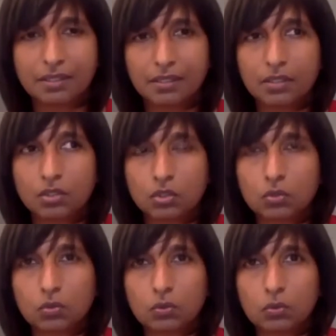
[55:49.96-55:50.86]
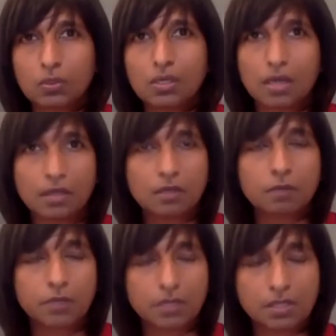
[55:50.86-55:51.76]
to the other
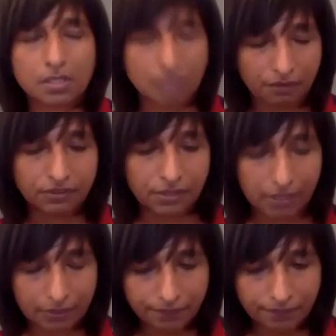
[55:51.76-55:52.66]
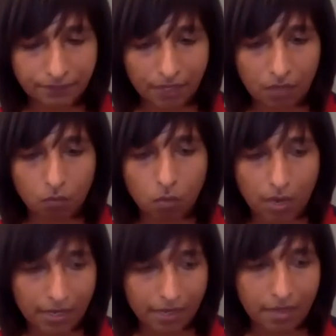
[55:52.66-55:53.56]
person's suffering and
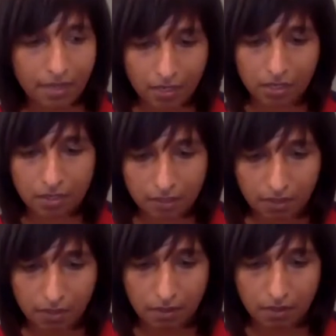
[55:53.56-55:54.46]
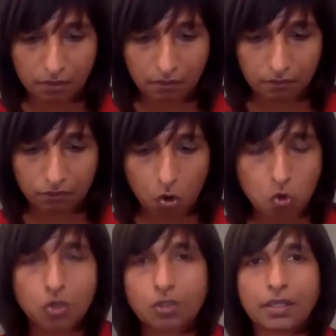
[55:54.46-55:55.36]
why they are
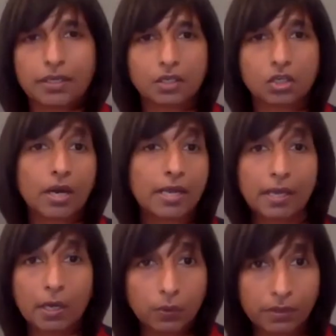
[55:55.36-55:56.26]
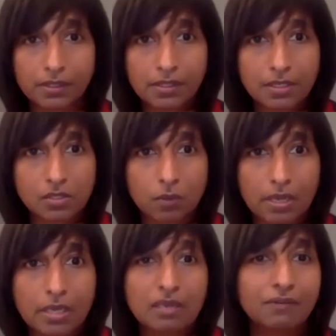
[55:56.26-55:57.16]
vocal and crying out in this way,
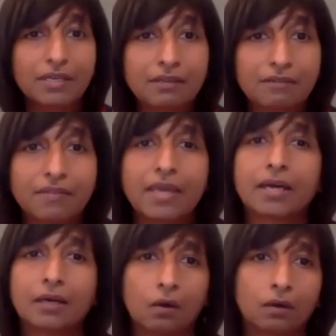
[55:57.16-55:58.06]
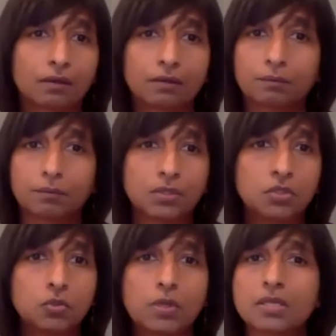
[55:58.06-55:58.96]
even if they are
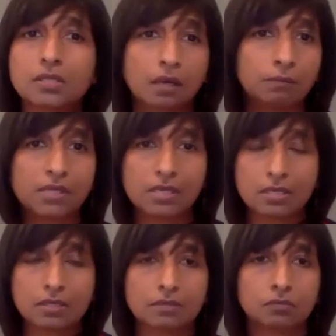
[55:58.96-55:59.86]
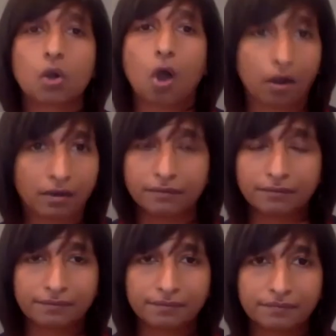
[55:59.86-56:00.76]
doing some things wrong.
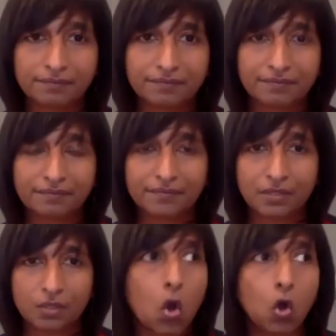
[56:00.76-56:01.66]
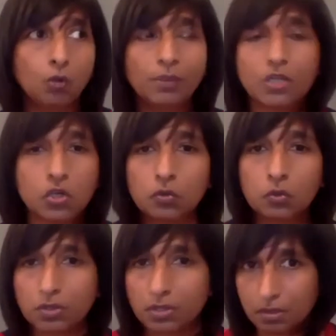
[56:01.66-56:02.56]
You know, Coleman
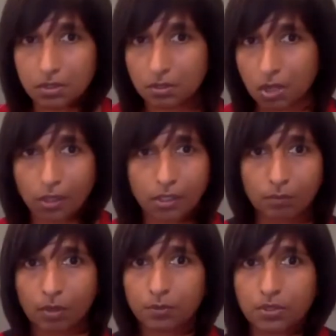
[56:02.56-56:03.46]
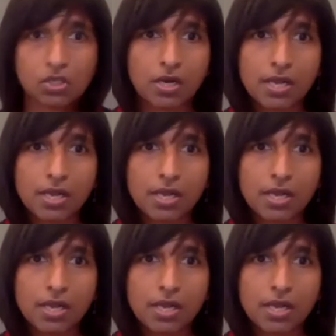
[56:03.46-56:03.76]
Hughes, talking about pre-trans,